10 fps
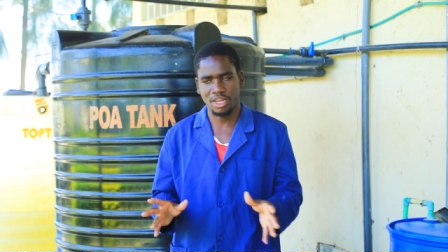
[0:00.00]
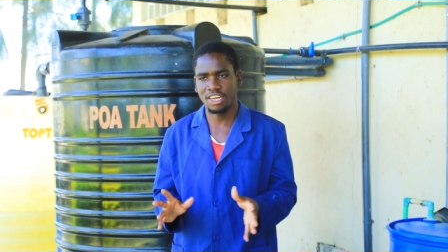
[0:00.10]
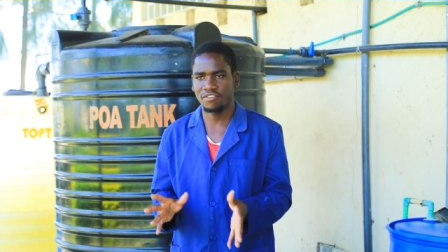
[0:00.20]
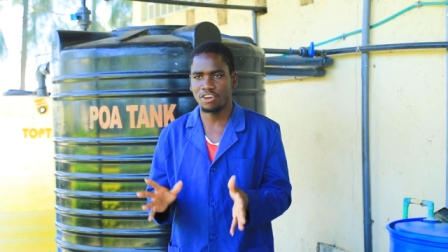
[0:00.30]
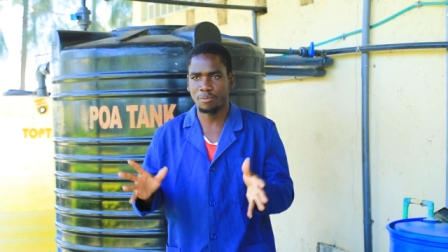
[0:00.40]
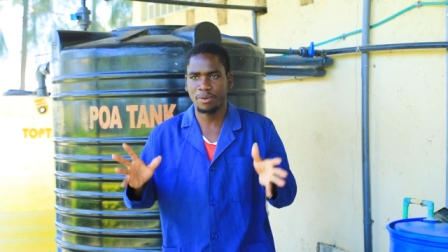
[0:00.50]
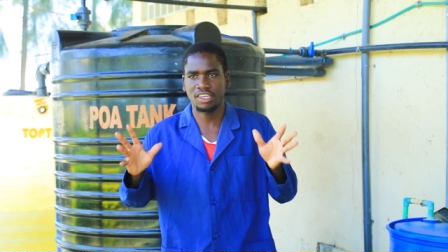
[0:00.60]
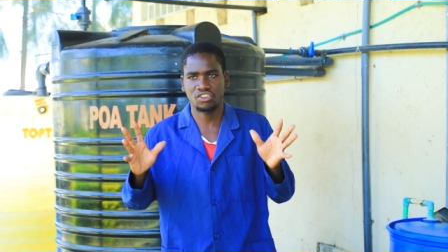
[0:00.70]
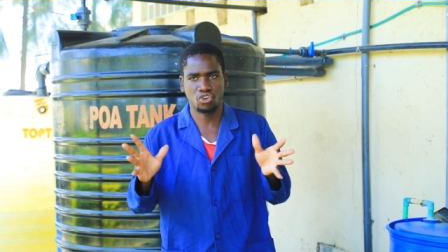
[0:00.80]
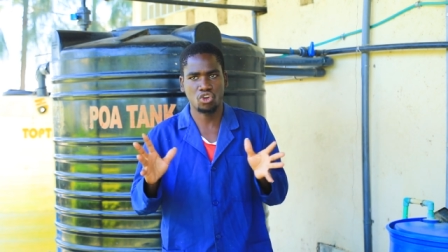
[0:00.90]
We are
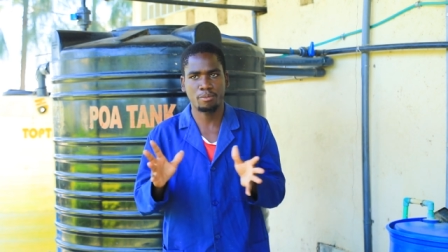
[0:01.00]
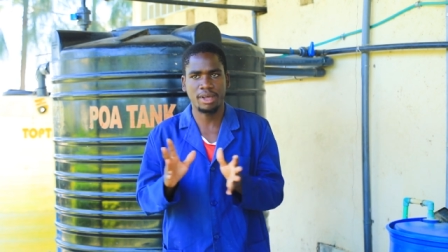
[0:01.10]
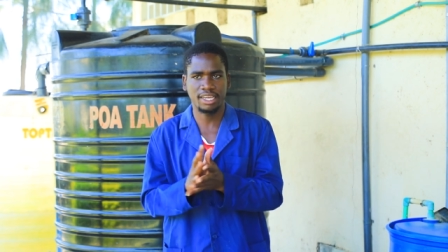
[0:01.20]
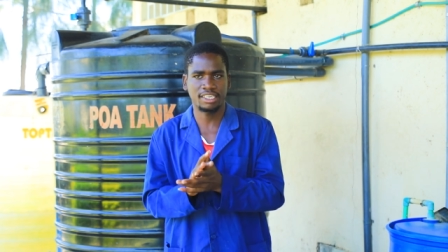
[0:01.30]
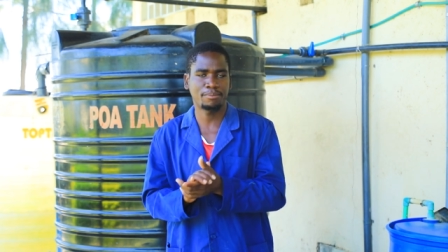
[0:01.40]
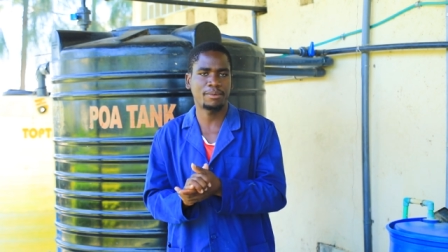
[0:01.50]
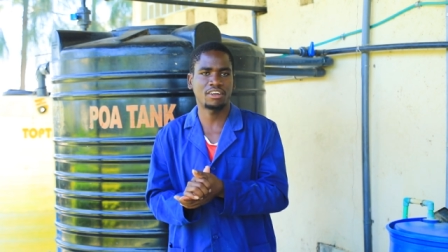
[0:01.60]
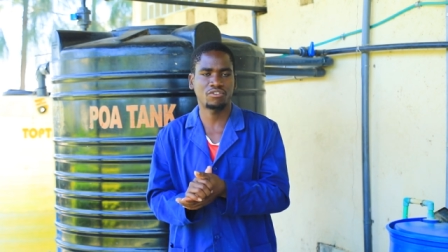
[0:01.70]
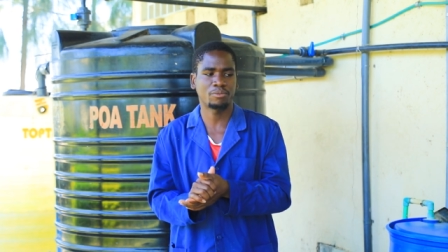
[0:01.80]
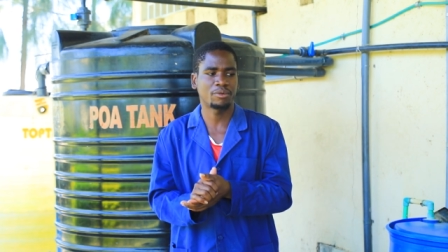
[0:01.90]
developing a strong marketing
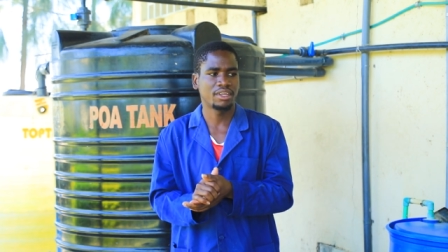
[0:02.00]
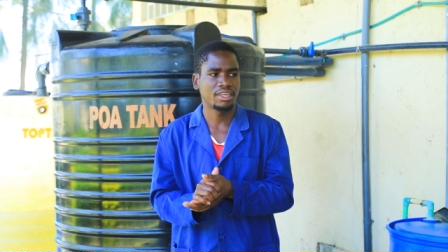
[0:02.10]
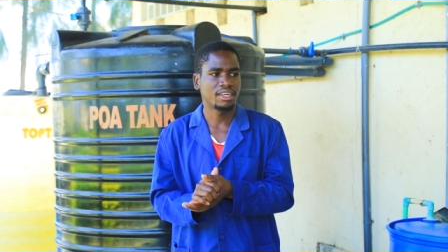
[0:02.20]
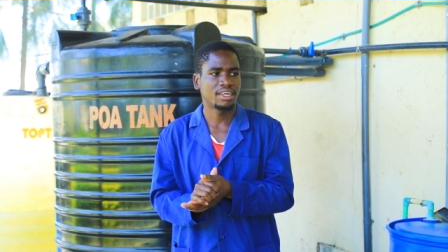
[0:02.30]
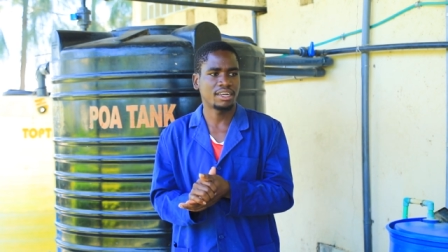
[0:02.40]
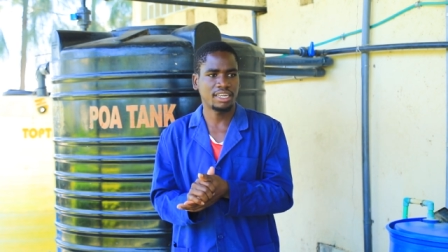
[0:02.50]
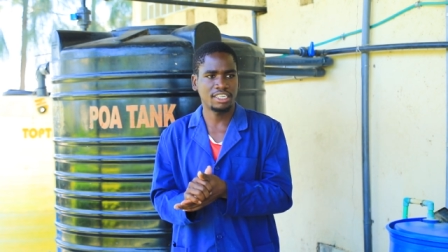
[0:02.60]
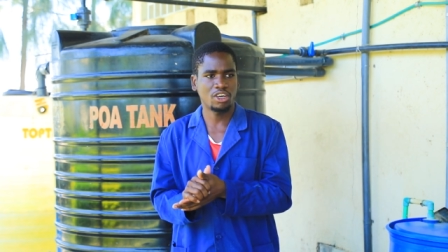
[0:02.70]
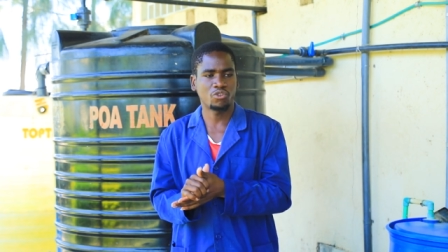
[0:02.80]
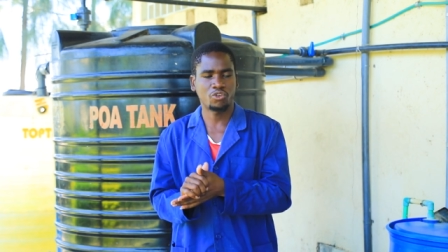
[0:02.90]
platform
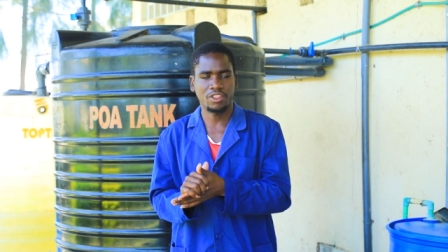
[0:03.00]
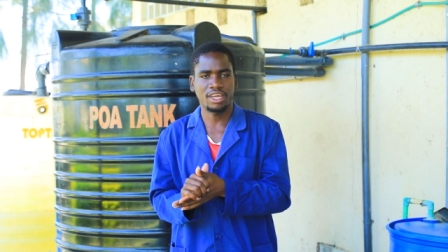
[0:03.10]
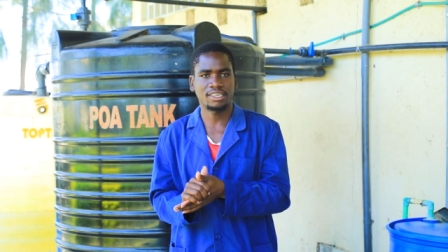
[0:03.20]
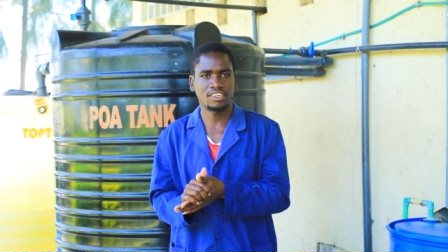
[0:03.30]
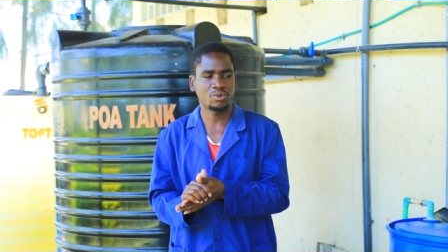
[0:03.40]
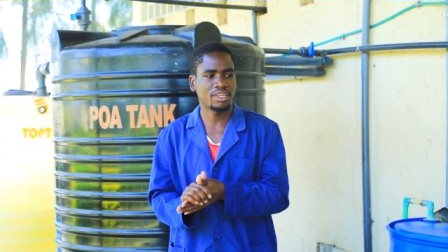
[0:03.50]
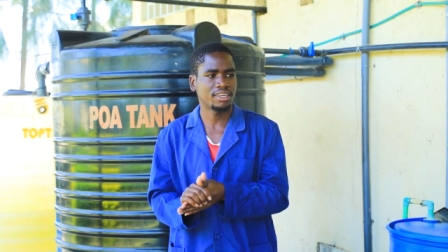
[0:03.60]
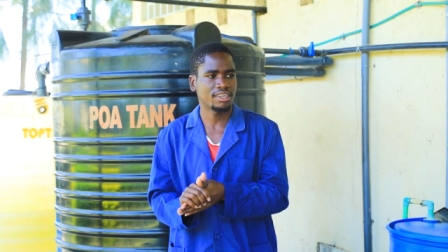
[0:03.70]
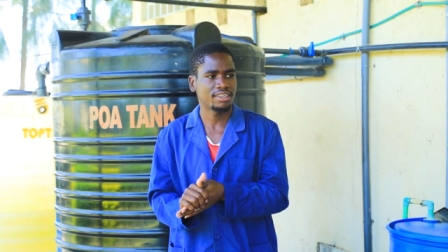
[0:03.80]
right now for that as well.